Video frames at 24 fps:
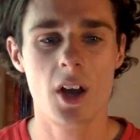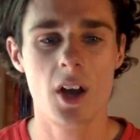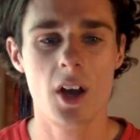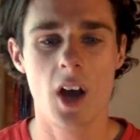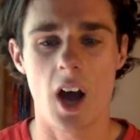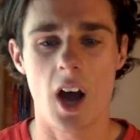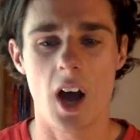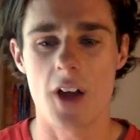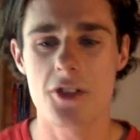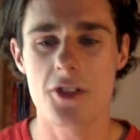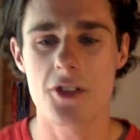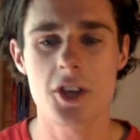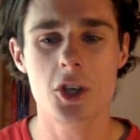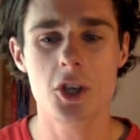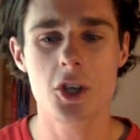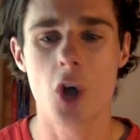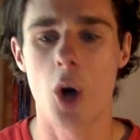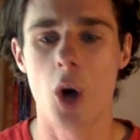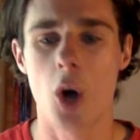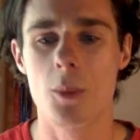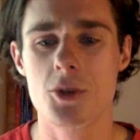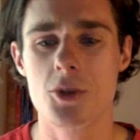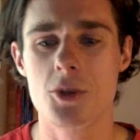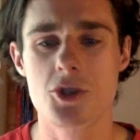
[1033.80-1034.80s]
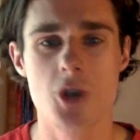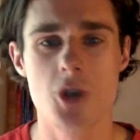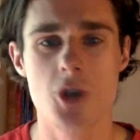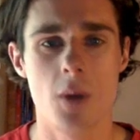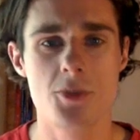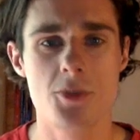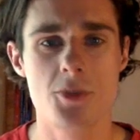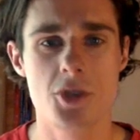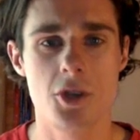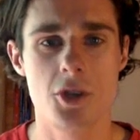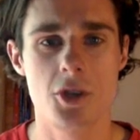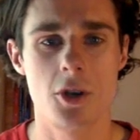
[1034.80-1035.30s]
I think Coleman's
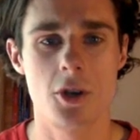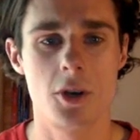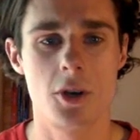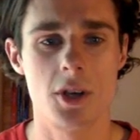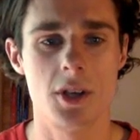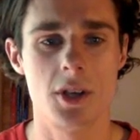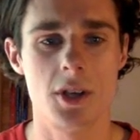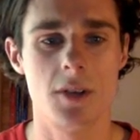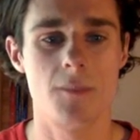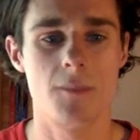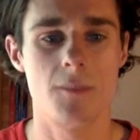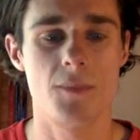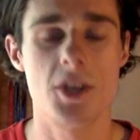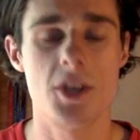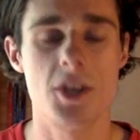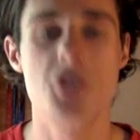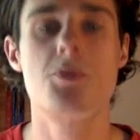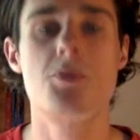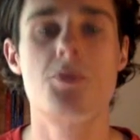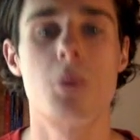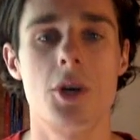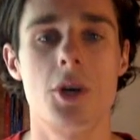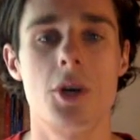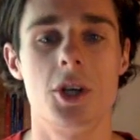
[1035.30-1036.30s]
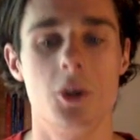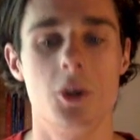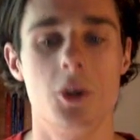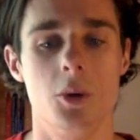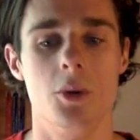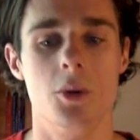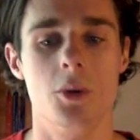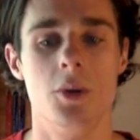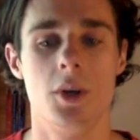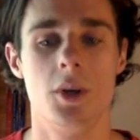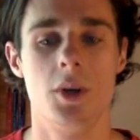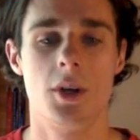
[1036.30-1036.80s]
job security is pretty
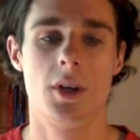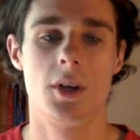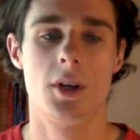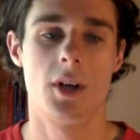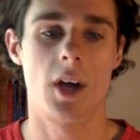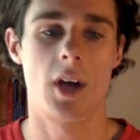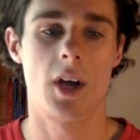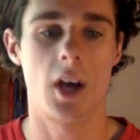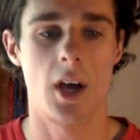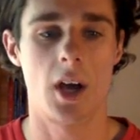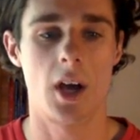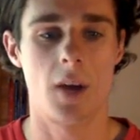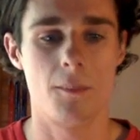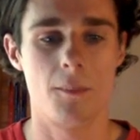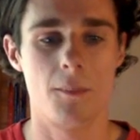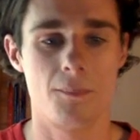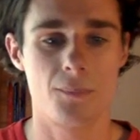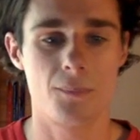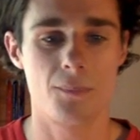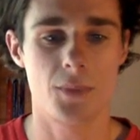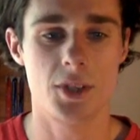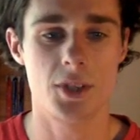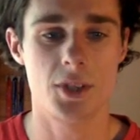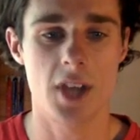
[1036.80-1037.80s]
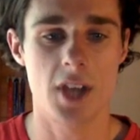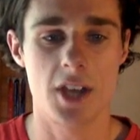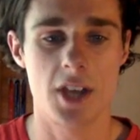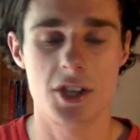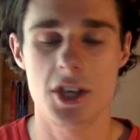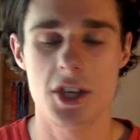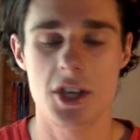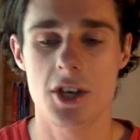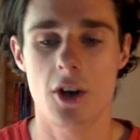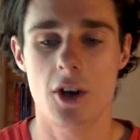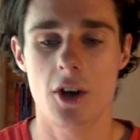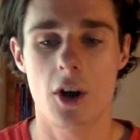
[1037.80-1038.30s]
good.
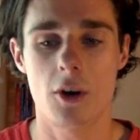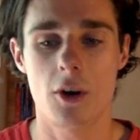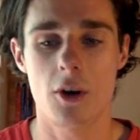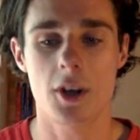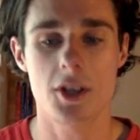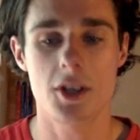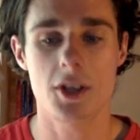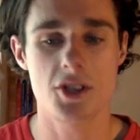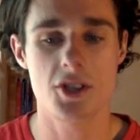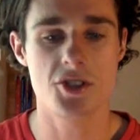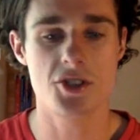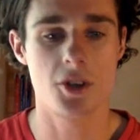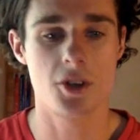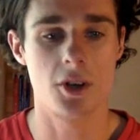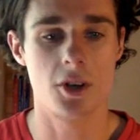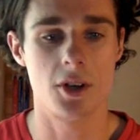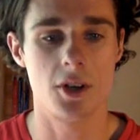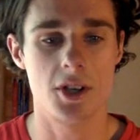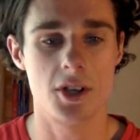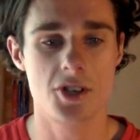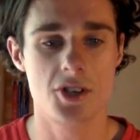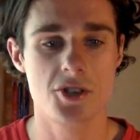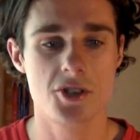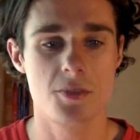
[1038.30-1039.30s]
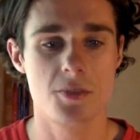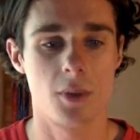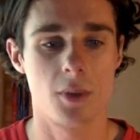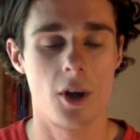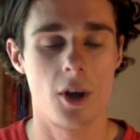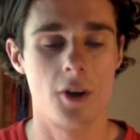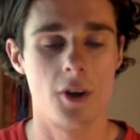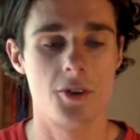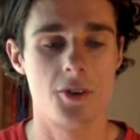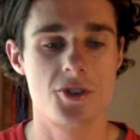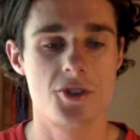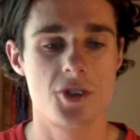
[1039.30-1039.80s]
Yeah, I reckon he's going to
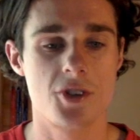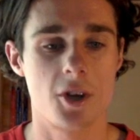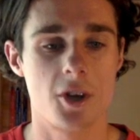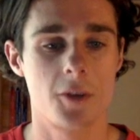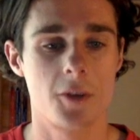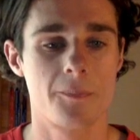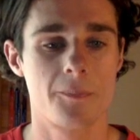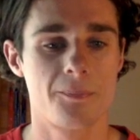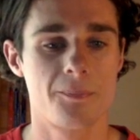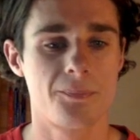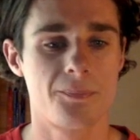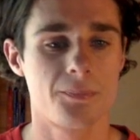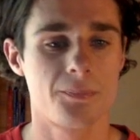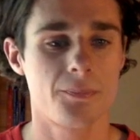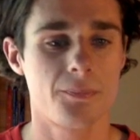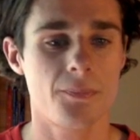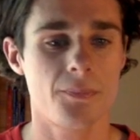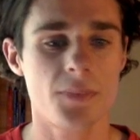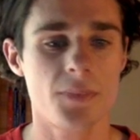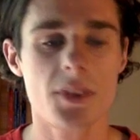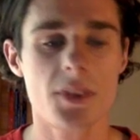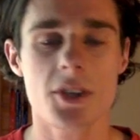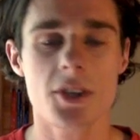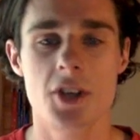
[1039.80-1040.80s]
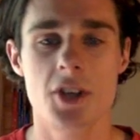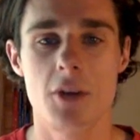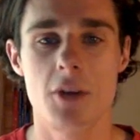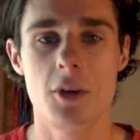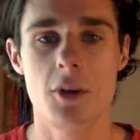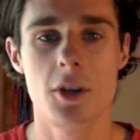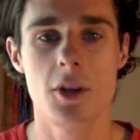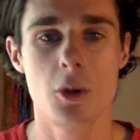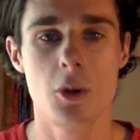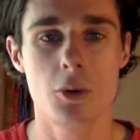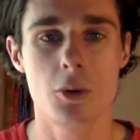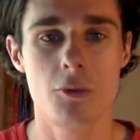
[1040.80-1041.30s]
explode. So yeah,
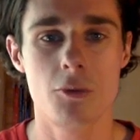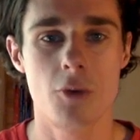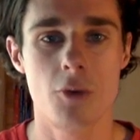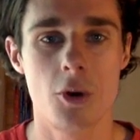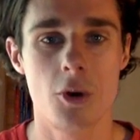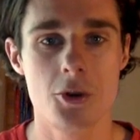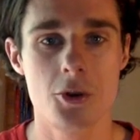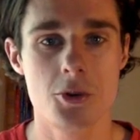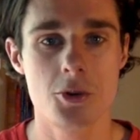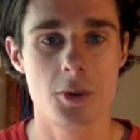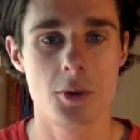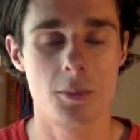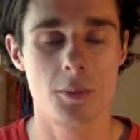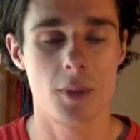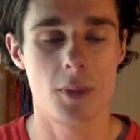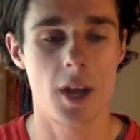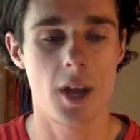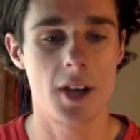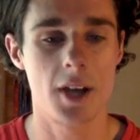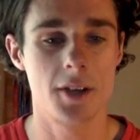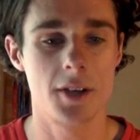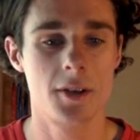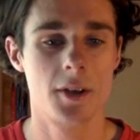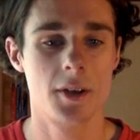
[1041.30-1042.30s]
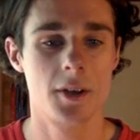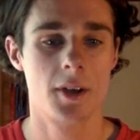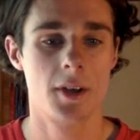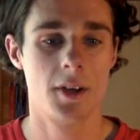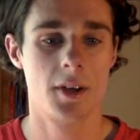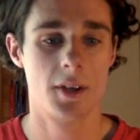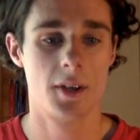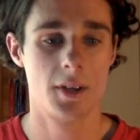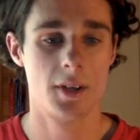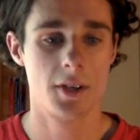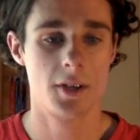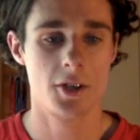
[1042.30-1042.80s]
really looking forward to him playing.
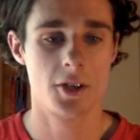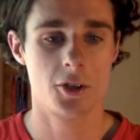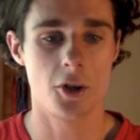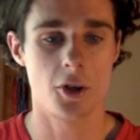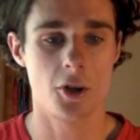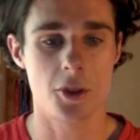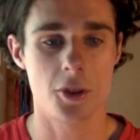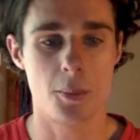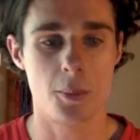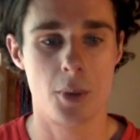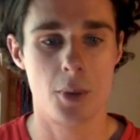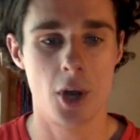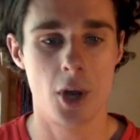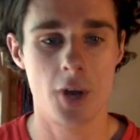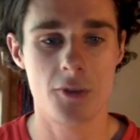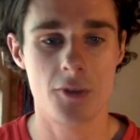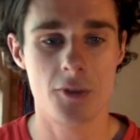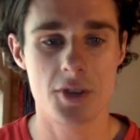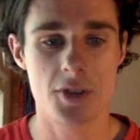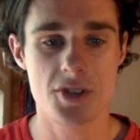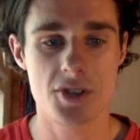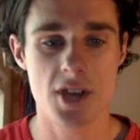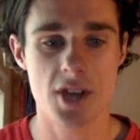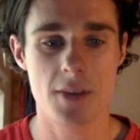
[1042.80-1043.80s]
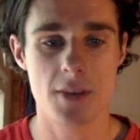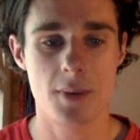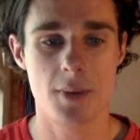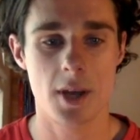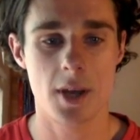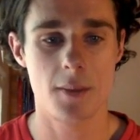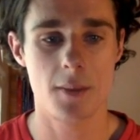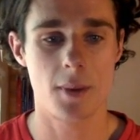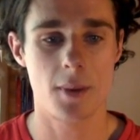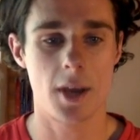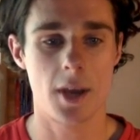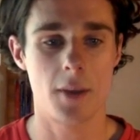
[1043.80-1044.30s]
Got the perfect
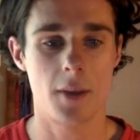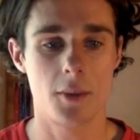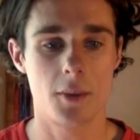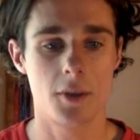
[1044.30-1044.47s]
DPP.